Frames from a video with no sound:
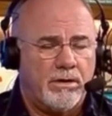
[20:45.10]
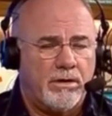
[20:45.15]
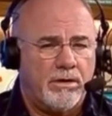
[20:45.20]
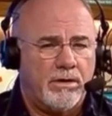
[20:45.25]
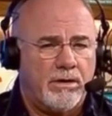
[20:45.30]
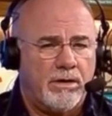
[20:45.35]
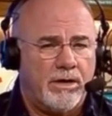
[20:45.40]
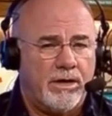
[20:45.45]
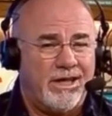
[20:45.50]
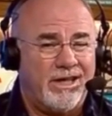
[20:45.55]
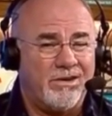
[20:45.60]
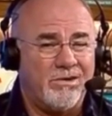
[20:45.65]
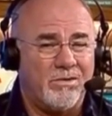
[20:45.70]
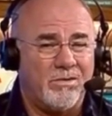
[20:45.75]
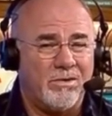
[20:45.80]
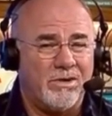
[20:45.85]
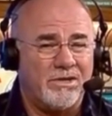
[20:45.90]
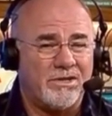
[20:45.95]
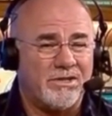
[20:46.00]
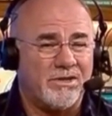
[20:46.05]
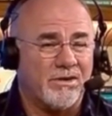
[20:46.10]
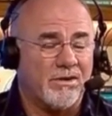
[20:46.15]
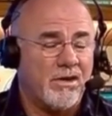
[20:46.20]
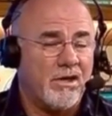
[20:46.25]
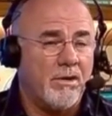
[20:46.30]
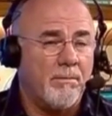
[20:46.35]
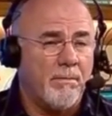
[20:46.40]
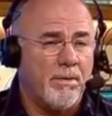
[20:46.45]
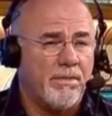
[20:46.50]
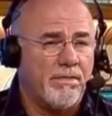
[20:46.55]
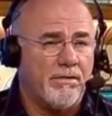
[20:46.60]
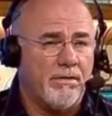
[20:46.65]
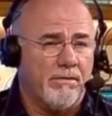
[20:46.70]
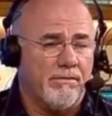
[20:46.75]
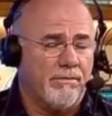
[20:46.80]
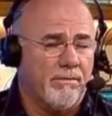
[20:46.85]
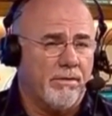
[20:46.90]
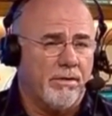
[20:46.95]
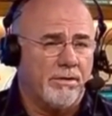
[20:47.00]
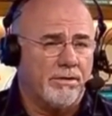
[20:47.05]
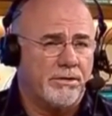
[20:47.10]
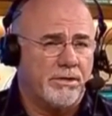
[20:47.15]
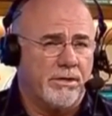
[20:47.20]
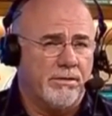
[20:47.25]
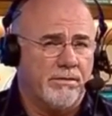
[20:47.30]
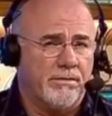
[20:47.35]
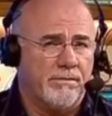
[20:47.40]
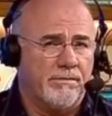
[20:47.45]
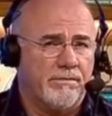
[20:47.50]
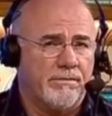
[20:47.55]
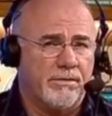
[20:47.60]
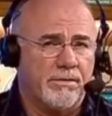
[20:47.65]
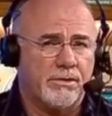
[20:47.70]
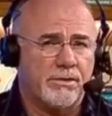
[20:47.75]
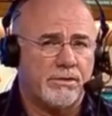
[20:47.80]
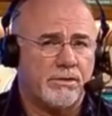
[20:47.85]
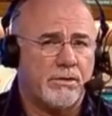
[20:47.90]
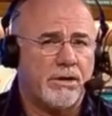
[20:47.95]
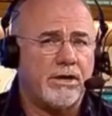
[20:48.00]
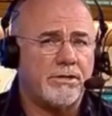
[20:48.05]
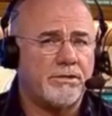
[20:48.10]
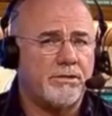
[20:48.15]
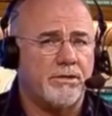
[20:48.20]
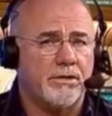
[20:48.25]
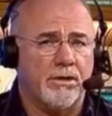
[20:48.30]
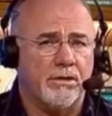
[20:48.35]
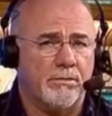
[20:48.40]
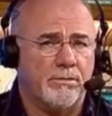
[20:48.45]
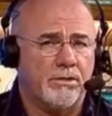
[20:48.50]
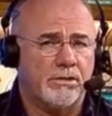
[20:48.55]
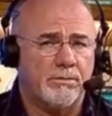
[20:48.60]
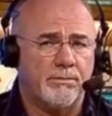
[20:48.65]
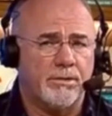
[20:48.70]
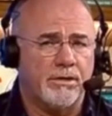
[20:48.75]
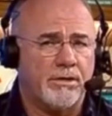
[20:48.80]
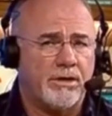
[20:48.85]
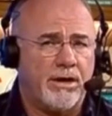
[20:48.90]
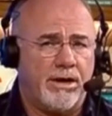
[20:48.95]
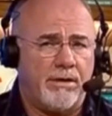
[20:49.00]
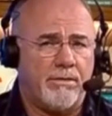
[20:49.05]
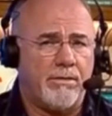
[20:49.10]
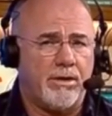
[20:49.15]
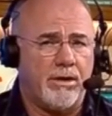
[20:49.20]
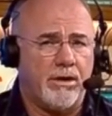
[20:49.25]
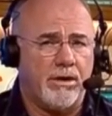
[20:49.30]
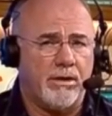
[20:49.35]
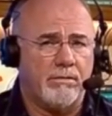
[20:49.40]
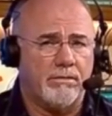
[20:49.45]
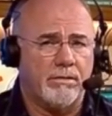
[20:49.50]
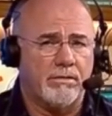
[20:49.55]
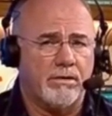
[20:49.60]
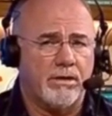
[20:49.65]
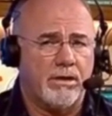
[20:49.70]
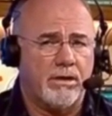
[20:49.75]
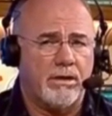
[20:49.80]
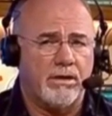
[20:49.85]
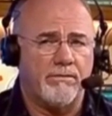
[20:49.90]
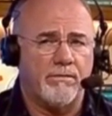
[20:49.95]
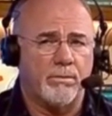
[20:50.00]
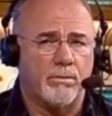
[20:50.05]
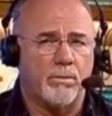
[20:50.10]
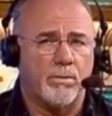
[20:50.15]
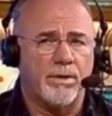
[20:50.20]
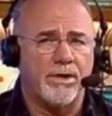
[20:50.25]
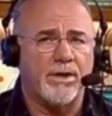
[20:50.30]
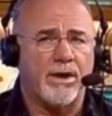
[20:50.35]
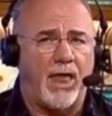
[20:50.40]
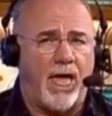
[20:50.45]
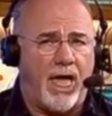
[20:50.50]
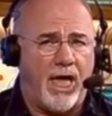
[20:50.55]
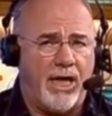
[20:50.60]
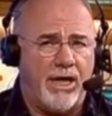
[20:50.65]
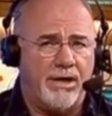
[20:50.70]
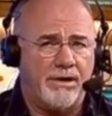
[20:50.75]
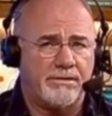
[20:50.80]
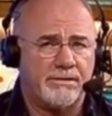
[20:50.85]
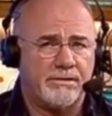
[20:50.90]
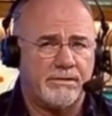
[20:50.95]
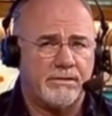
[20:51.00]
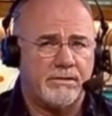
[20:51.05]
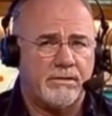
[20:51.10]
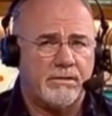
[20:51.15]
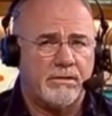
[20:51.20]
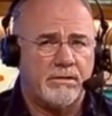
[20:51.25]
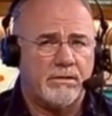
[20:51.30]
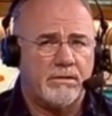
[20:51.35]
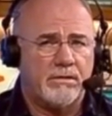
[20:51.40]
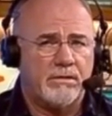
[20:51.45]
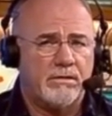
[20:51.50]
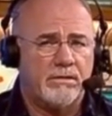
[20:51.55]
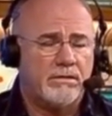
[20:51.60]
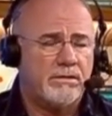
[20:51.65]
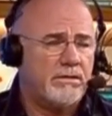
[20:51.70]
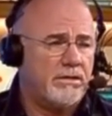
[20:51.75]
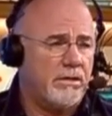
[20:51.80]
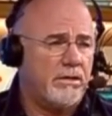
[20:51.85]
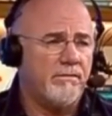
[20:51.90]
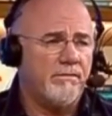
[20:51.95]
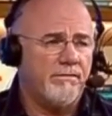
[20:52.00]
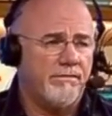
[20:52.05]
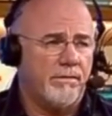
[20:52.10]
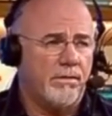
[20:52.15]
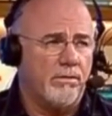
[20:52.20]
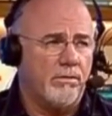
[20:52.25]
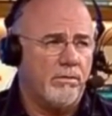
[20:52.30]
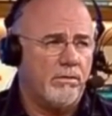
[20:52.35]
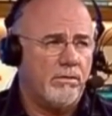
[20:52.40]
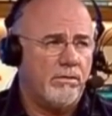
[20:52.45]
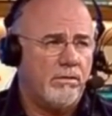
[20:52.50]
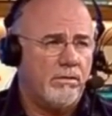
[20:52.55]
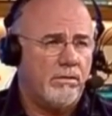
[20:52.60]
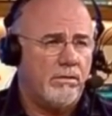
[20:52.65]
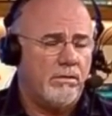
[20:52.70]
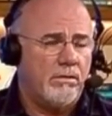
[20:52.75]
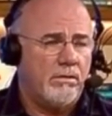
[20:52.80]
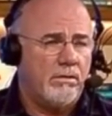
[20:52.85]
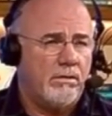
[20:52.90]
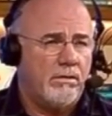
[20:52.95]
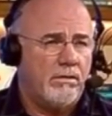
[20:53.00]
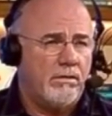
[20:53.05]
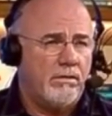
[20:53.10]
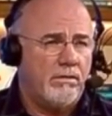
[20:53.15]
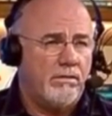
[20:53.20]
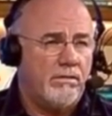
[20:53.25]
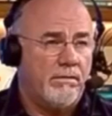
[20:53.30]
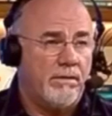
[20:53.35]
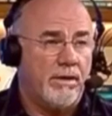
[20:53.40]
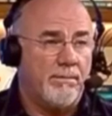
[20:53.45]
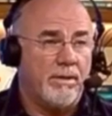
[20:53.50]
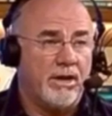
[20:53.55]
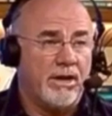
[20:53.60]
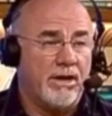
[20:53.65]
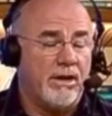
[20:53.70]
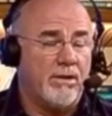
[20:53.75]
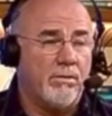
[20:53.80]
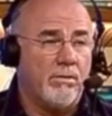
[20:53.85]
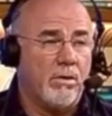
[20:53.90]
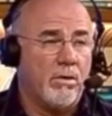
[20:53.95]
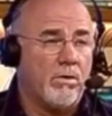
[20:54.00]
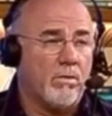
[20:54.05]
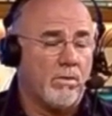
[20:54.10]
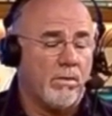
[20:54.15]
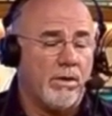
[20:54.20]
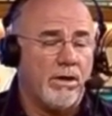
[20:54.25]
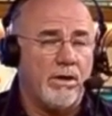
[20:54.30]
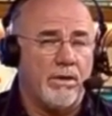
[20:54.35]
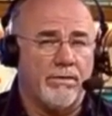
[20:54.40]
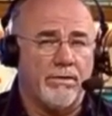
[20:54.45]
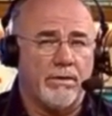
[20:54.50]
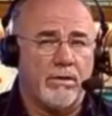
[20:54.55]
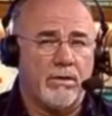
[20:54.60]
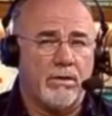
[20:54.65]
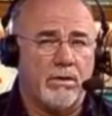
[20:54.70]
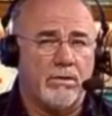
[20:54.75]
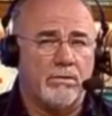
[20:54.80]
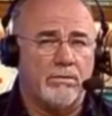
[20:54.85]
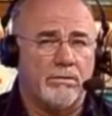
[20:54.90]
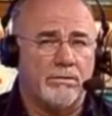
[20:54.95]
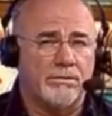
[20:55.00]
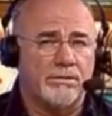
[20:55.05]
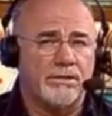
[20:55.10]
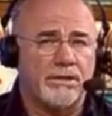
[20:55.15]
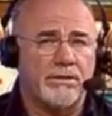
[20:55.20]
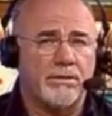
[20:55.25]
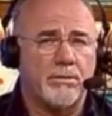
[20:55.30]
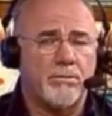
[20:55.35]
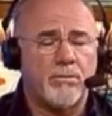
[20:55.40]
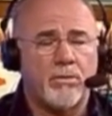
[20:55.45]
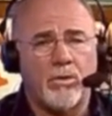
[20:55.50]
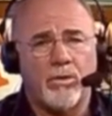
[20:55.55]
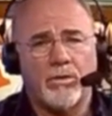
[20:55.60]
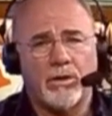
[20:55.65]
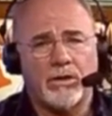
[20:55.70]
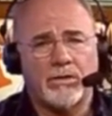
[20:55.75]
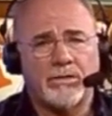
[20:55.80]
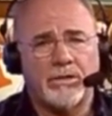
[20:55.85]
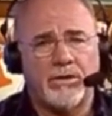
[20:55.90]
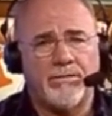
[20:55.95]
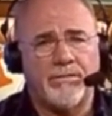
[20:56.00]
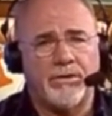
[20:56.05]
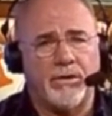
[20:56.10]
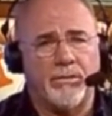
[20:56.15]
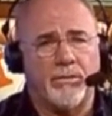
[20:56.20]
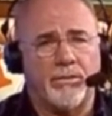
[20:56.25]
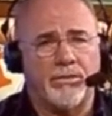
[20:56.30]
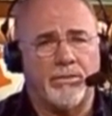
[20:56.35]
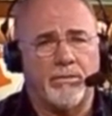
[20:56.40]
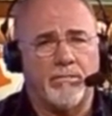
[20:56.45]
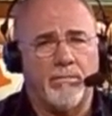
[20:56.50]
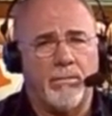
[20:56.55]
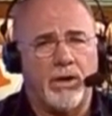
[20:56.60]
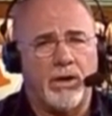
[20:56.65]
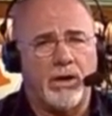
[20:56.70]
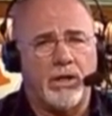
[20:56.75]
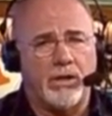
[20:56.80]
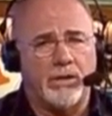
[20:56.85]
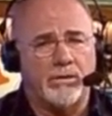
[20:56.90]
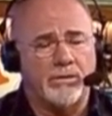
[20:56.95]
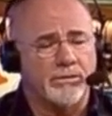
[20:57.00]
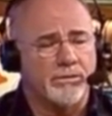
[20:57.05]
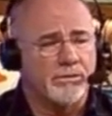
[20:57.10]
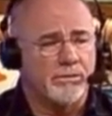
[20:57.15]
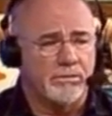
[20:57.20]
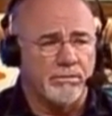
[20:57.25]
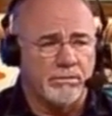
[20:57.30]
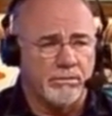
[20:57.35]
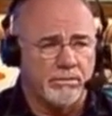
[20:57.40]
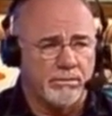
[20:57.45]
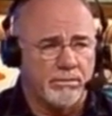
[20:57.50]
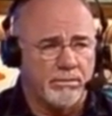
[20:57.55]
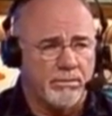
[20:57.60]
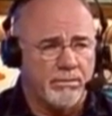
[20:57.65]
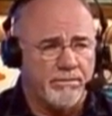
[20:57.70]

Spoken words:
increase their empathy for each other, for the stress the other one's been carrying that they didn't even realize tenfold. They begin to agree on their goals, and their productivity with their money goes through the roof.